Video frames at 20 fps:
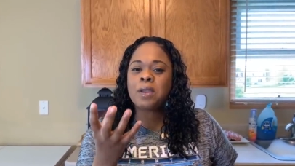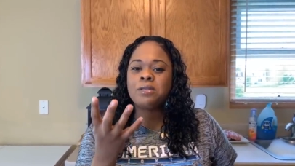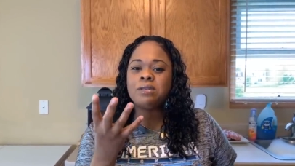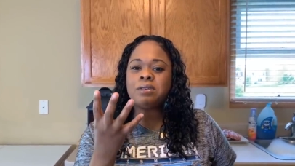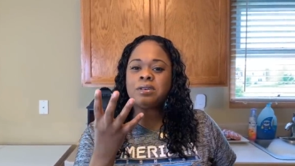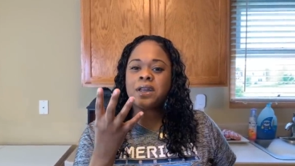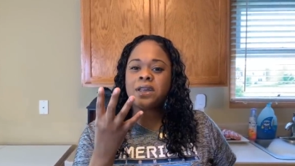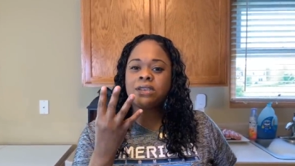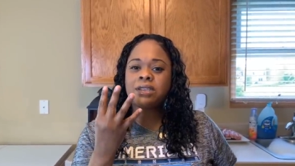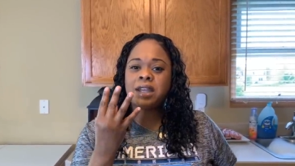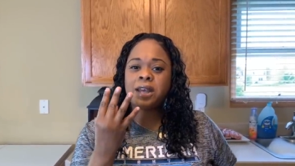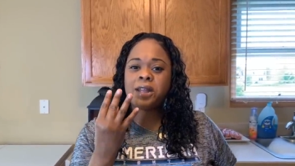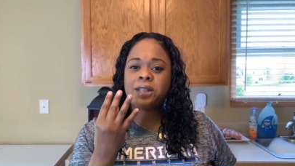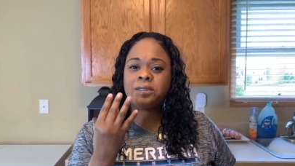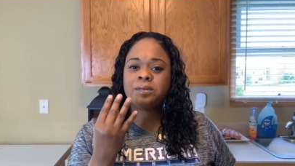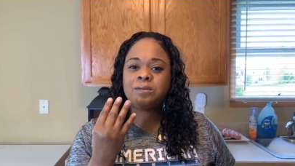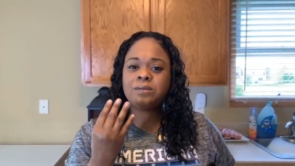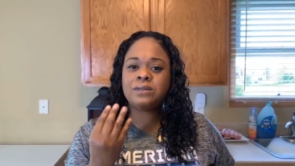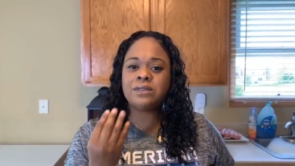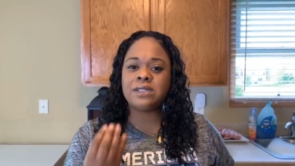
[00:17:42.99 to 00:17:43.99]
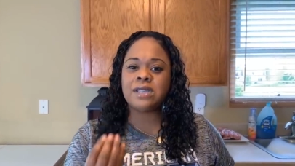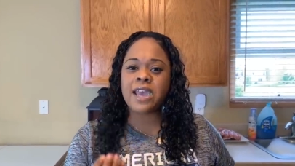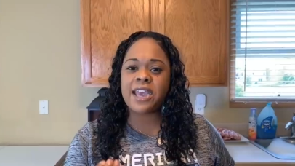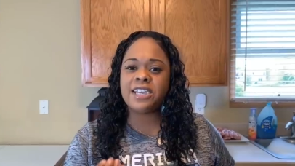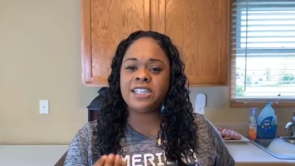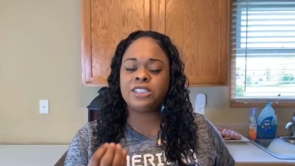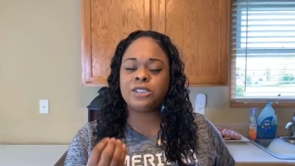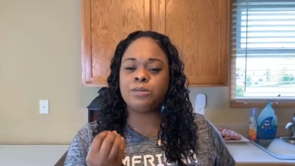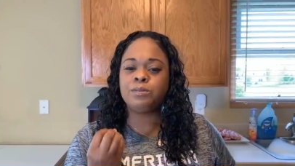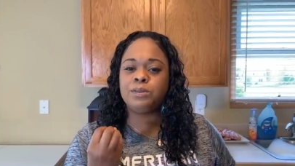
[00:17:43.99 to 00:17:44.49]
You got that
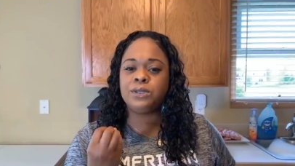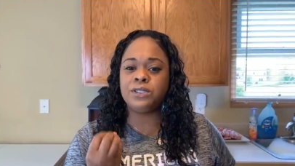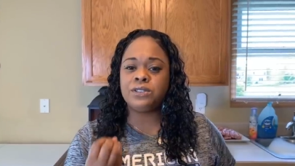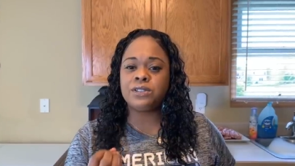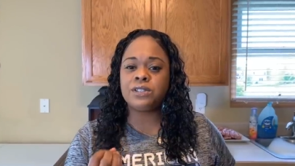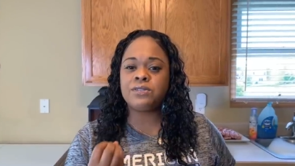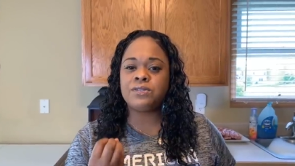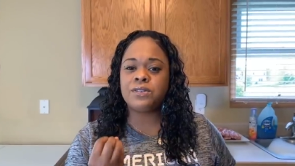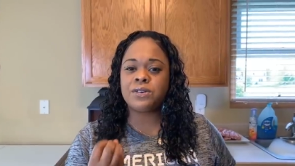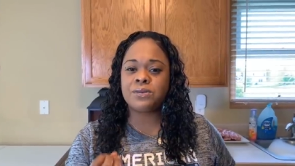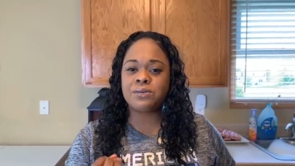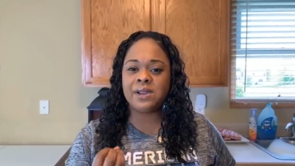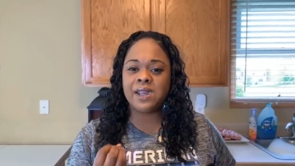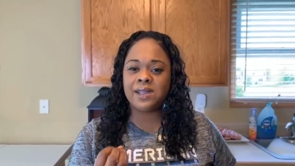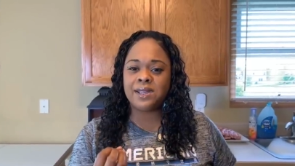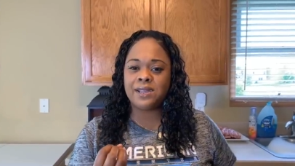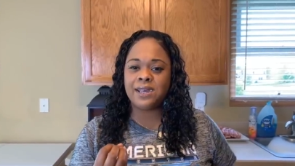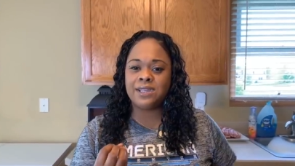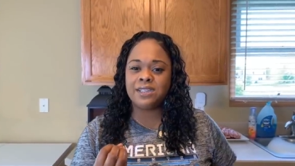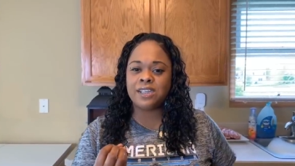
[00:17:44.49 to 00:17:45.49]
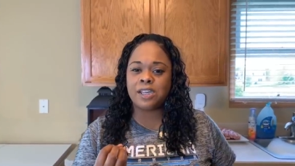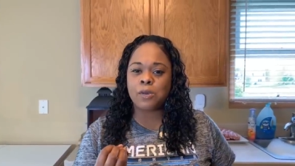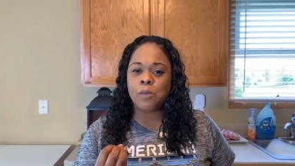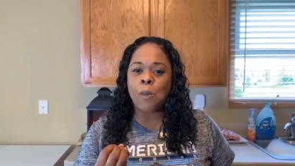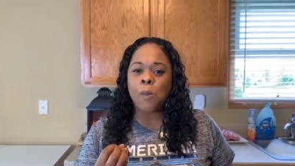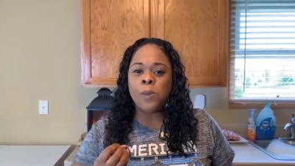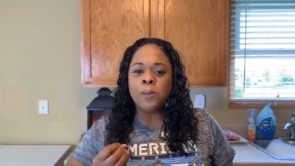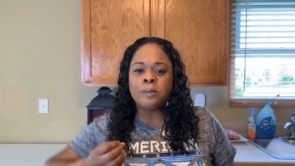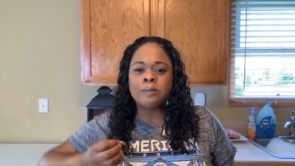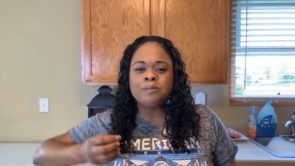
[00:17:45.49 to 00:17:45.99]
nice, beautiful red onion.
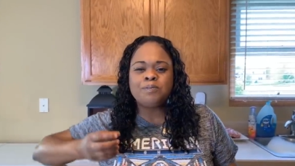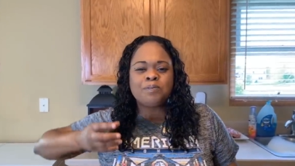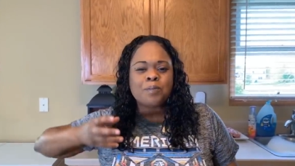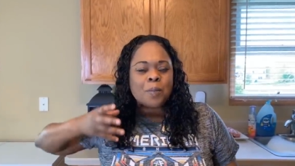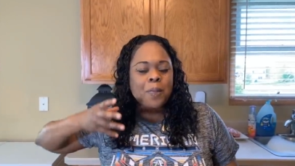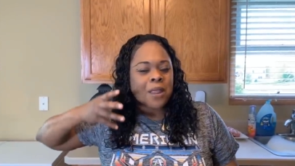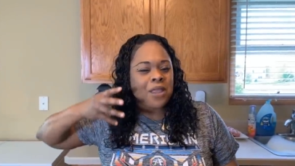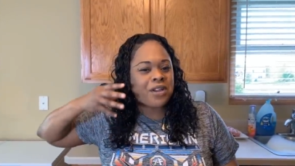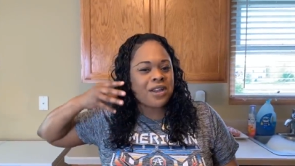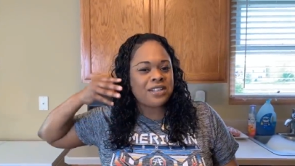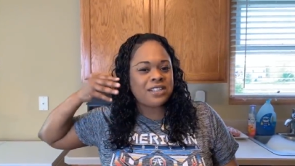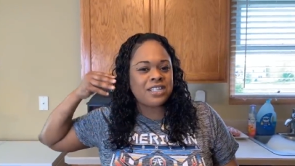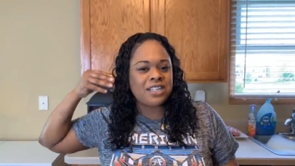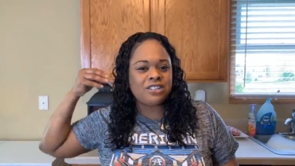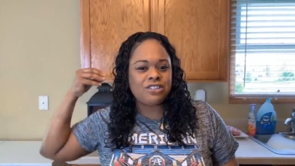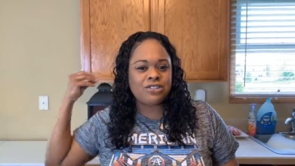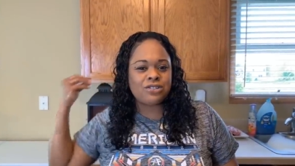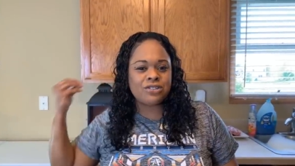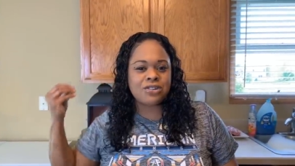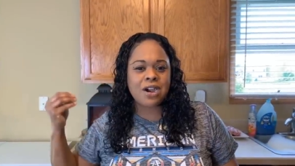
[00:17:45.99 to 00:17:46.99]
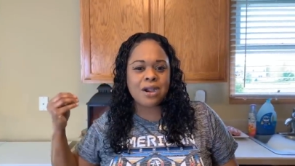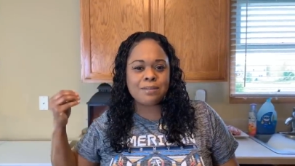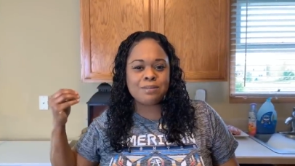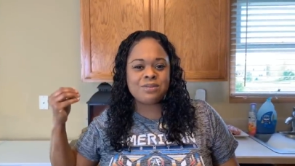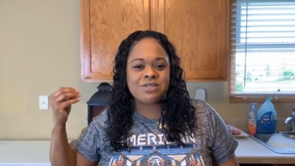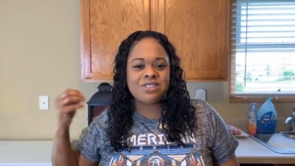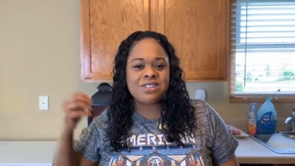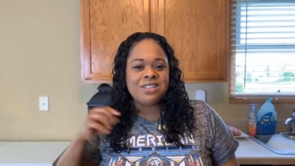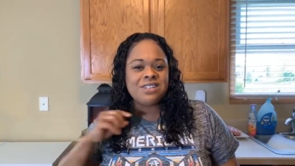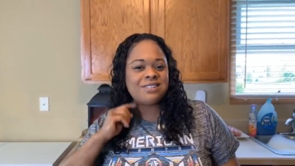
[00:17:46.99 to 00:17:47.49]
You got that
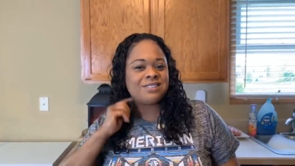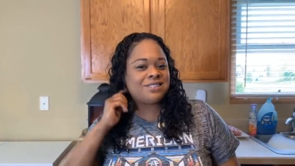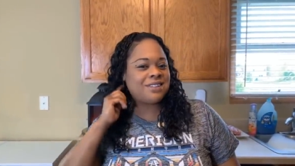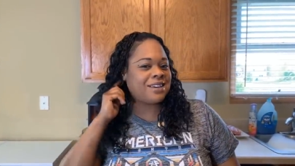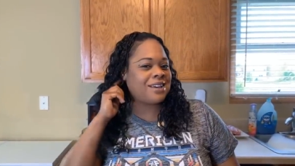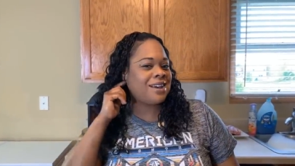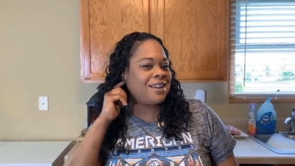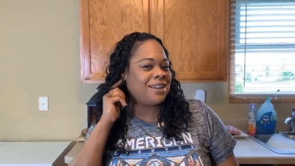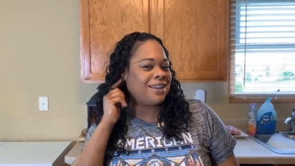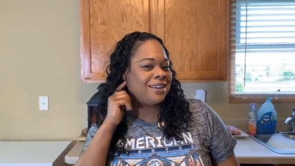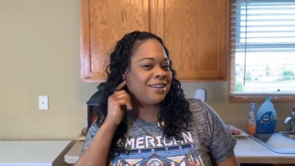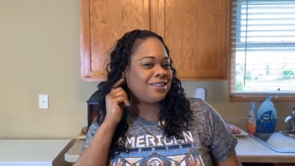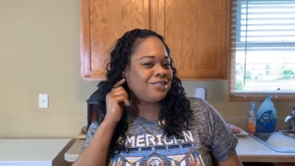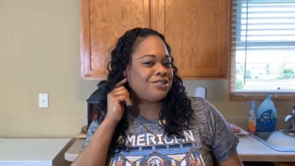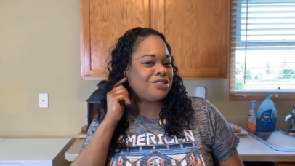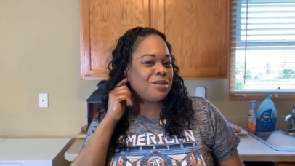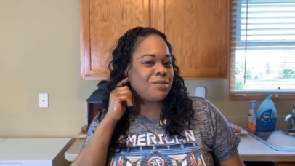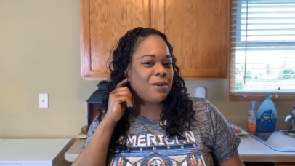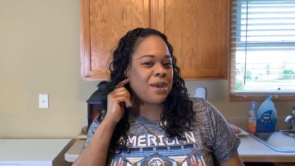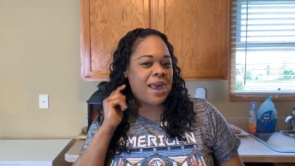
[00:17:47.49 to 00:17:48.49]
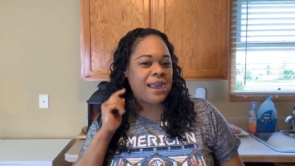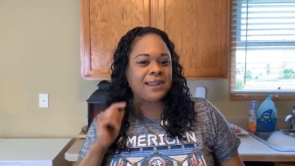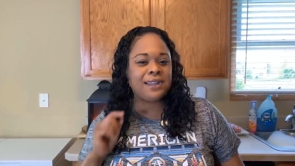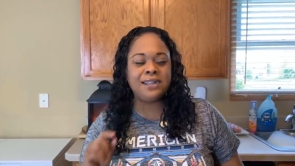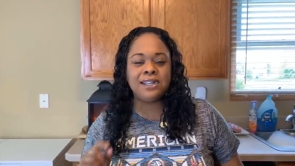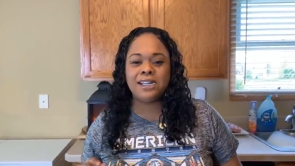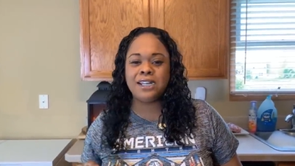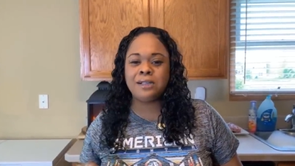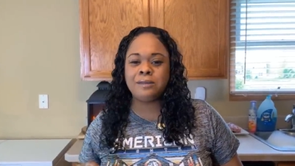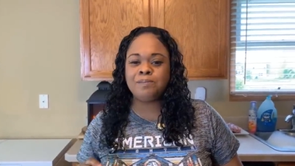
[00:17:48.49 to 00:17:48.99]
sharp cheese that kind of gets you back
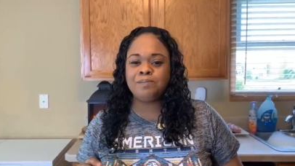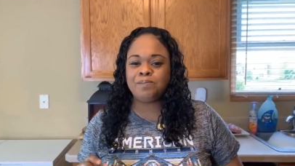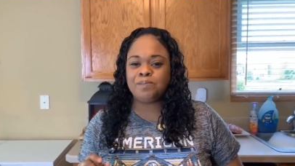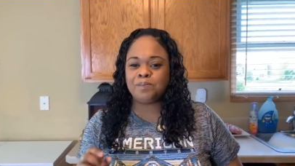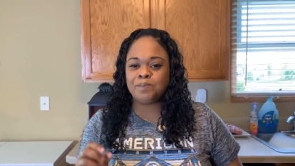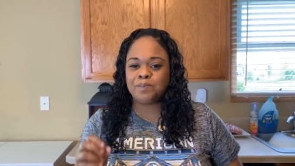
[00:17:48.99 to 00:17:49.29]
here.